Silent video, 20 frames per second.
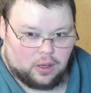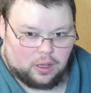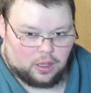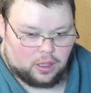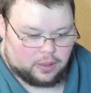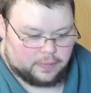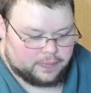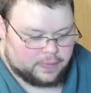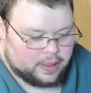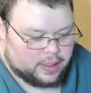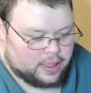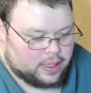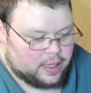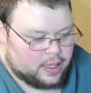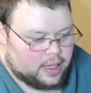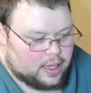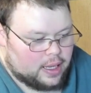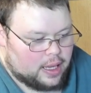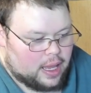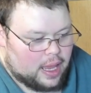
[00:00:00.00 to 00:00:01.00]
all.
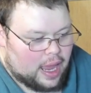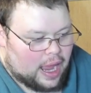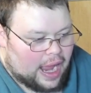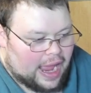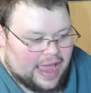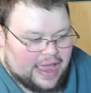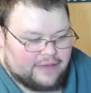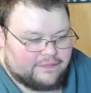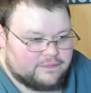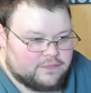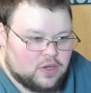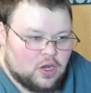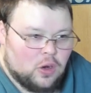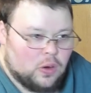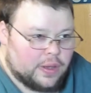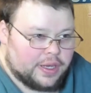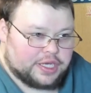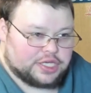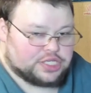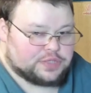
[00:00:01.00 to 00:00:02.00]
I have
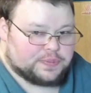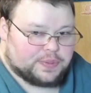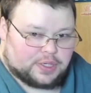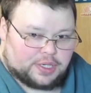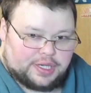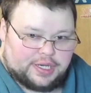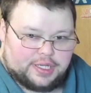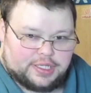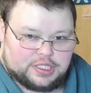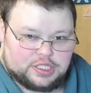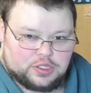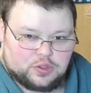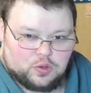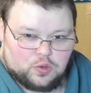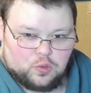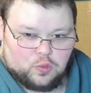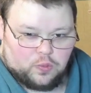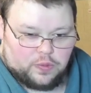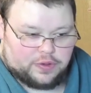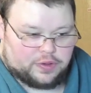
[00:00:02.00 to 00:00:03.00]
no experience
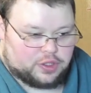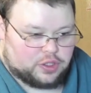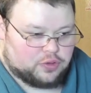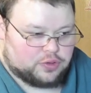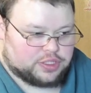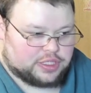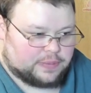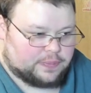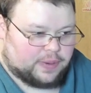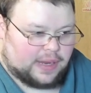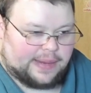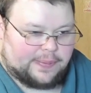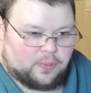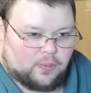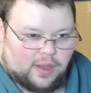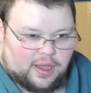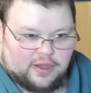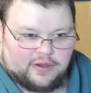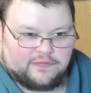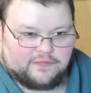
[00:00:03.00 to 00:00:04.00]
with using
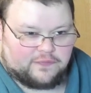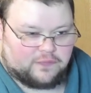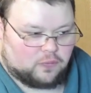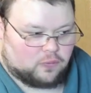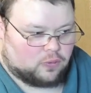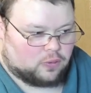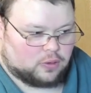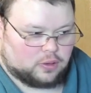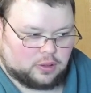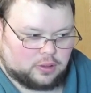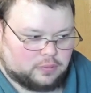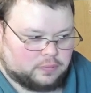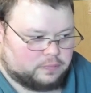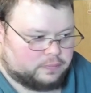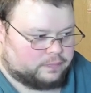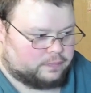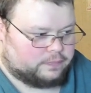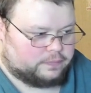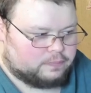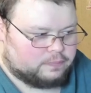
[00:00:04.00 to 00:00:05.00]
Pipewire for
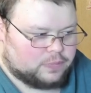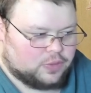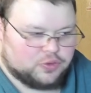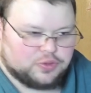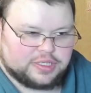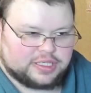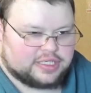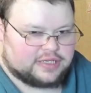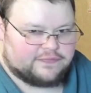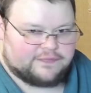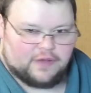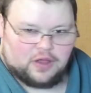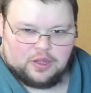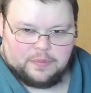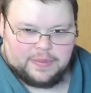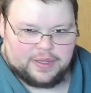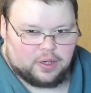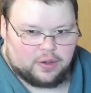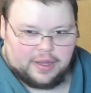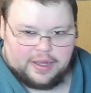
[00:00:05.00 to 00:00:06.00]
music
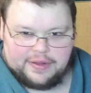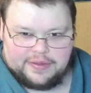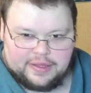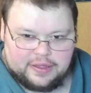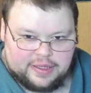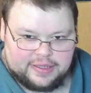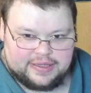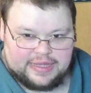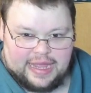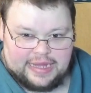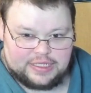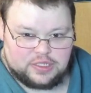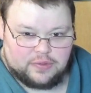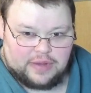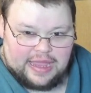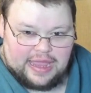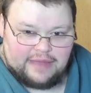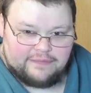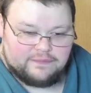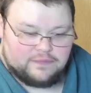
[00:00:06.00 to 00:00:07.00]
development or anything like that,
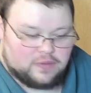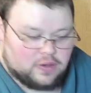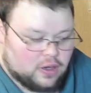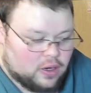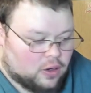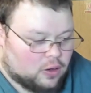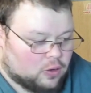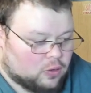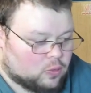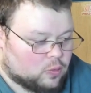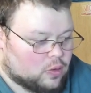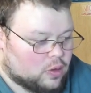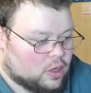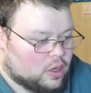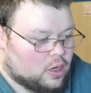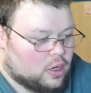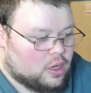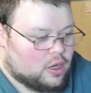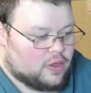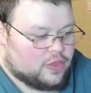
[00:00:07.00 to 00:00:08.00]
so I have no
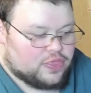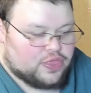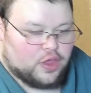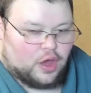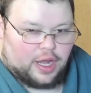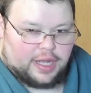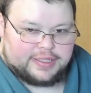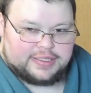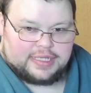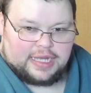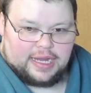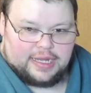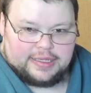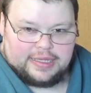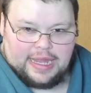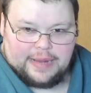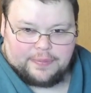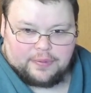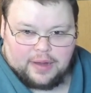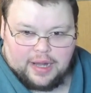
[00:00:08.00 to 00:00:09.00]
thoughts
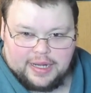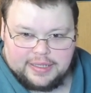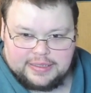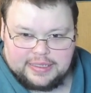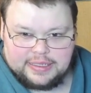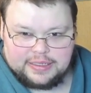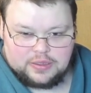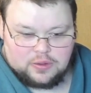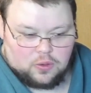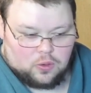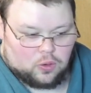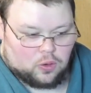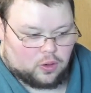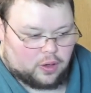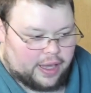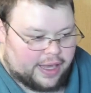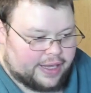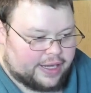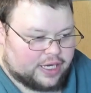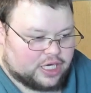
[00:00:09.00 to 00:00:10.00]
on that process
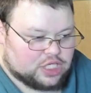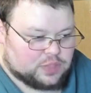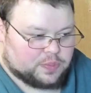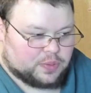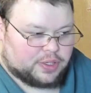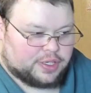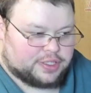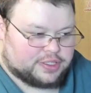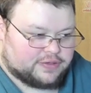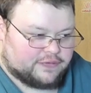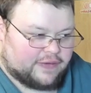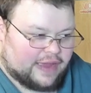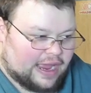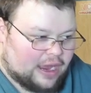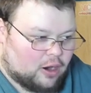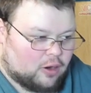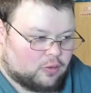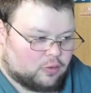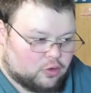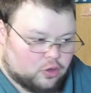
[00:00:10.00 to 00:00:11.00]
or any experience of
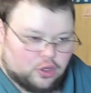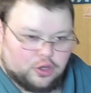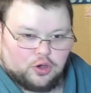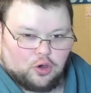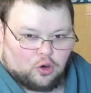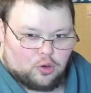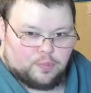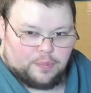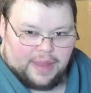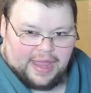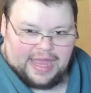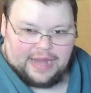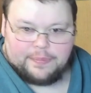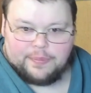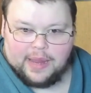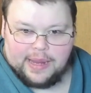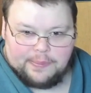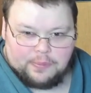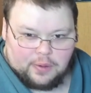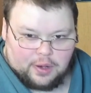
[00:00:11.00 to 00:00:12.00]
how good or bad
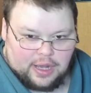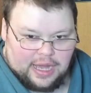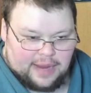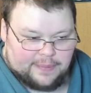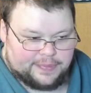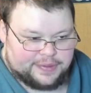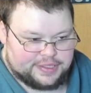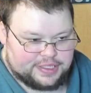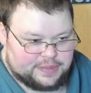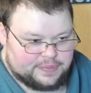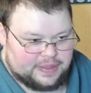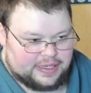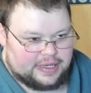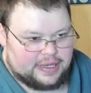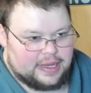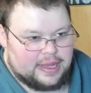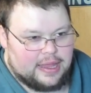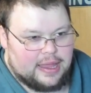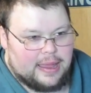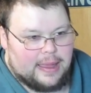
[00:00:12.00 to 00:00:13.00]
Pipewire happens to be